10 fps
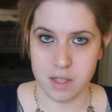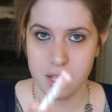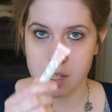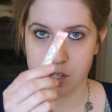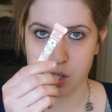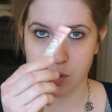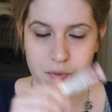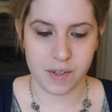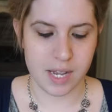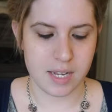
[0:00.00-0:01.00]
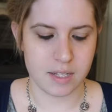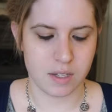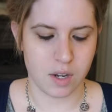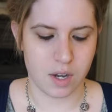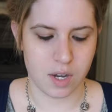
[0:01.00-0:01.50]
And then the Too
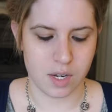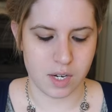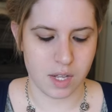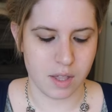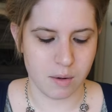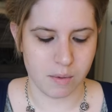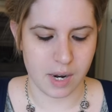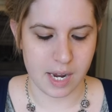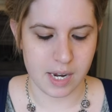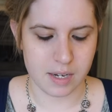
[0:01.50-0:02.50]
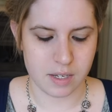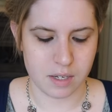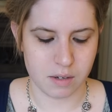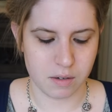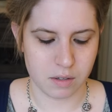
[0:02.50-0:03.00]
Faced on the
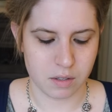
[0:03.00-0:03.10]
right.